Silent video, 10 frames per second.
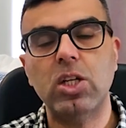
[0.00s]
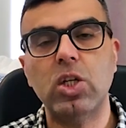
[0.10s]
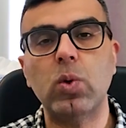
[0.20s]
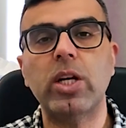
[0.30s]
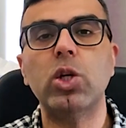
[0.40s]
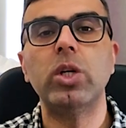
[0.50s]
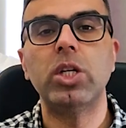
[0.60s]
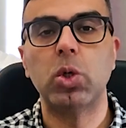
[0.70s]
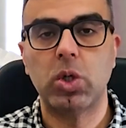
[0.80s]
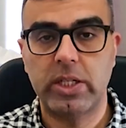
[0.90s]
You can do it
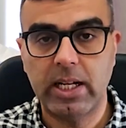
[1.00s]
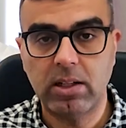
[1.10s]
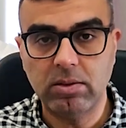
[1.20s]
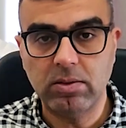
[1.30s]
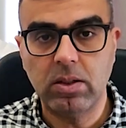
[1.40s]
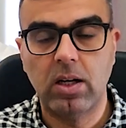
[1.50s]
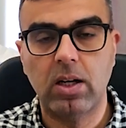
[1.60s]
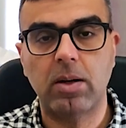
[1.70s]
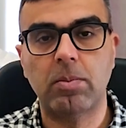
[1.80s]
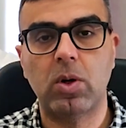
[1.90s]
yourself
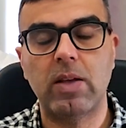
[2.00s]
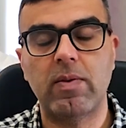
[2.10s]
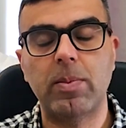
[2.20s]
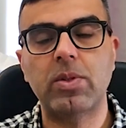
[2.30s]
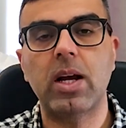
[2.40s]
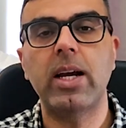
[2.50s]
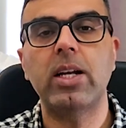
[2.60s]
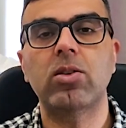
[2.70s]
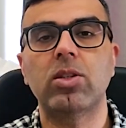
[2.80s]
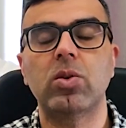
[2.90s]
on the
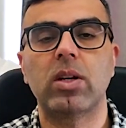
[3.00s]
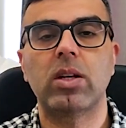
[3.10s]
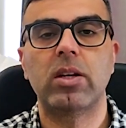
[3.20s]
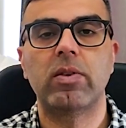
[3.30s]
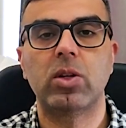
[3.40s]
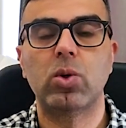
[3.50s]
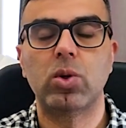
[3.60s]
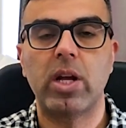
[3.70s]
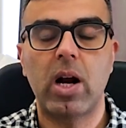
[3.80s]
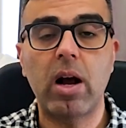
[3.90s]
website, or you can even go to
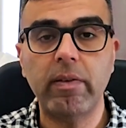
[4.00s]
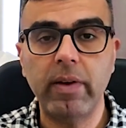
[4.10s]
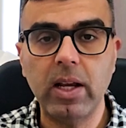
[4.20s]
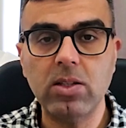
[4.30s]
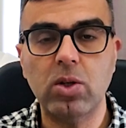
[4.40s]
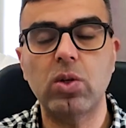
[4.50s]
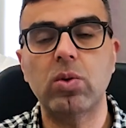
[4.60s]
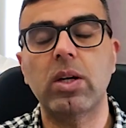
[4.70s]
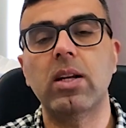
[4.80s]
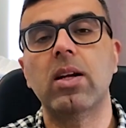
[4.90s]
their office, or you
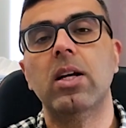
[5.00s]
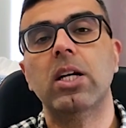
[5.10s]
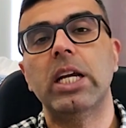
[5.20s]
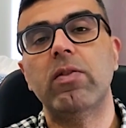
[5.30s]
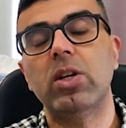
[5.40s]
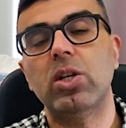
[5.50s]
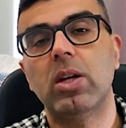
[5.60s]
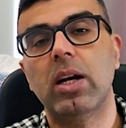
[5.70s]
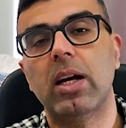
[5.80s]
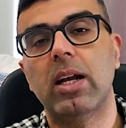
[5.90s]
can even
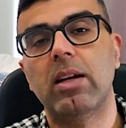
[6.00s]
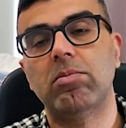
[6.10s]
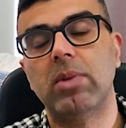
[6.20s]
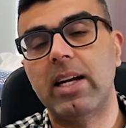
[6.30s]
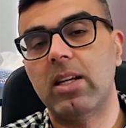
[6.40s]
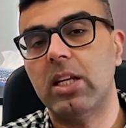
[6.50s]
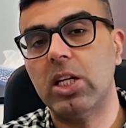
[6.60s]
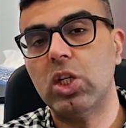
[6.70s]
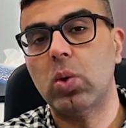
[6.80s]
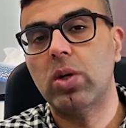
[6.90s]
let the
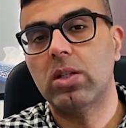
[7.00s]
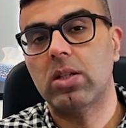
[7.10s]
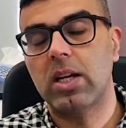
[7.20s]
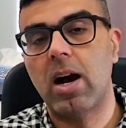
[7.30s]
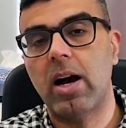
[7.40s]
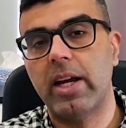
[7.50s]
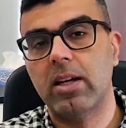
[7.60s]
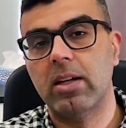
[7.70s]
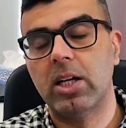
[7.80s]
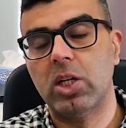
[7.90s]
insurance guy
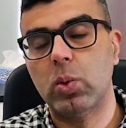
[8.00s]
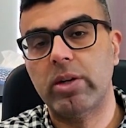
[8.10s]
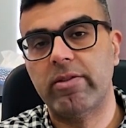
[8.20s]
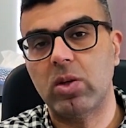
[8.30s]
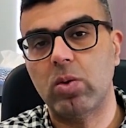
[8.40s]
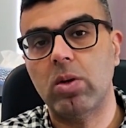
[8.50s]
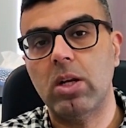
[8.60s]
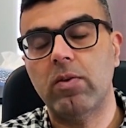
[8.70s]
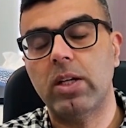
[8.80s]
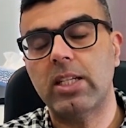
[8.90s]
do it for you.
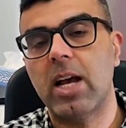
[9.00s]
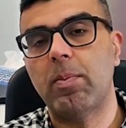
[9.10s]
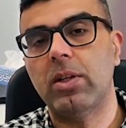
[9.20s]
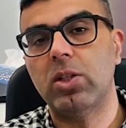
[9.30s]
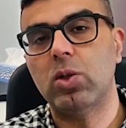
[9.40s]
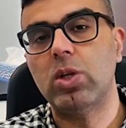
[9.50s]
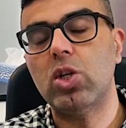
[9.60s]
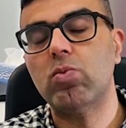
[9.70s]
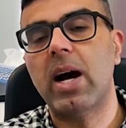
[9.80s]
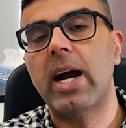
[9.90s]
For example, you need
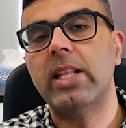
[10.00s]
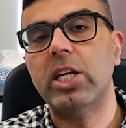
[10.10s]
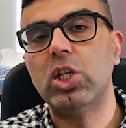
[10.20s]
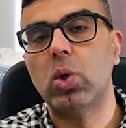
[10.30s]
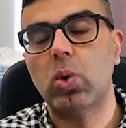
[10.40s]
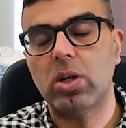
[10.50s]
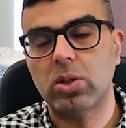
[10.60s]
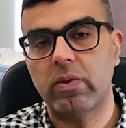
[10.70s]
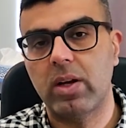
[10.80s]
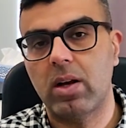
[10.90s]
to buy the insurance
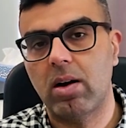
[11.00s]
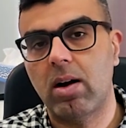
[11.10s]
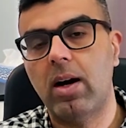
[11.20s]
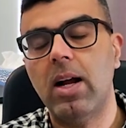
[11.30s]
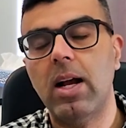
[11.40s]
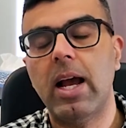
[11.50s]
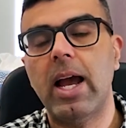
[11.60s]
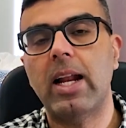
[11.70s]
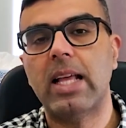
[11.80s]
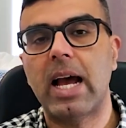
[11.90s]
of the car,
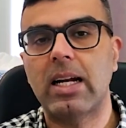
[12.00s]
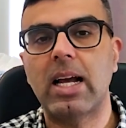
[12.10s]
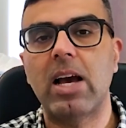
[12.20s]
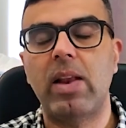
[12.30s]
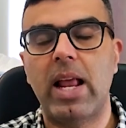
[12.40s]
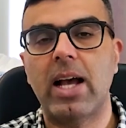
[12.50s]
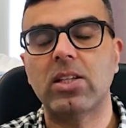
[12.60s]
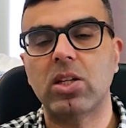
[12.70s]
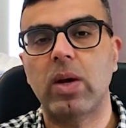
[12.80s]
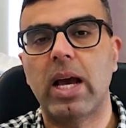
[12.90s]
and that guy will
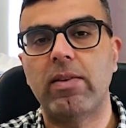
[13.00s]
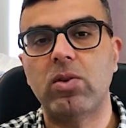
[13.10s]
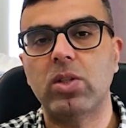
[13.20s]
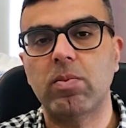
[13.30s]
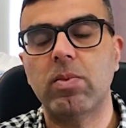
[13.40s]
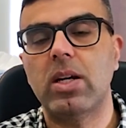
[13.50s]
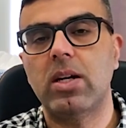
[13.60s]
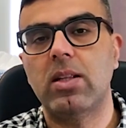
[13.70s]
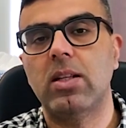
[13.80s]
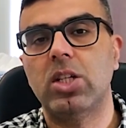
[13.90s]
ask you, have you
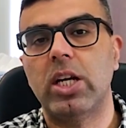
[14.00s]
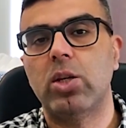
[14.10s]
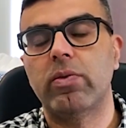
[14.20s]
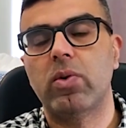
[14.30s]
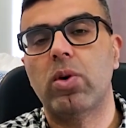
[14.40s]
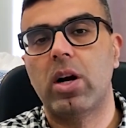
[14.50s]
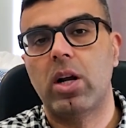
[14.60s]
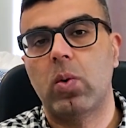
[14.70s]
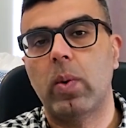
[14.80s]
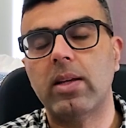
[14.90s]
submitted the change of owner
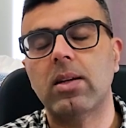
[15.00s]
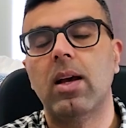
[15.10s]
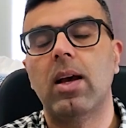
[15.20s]
request?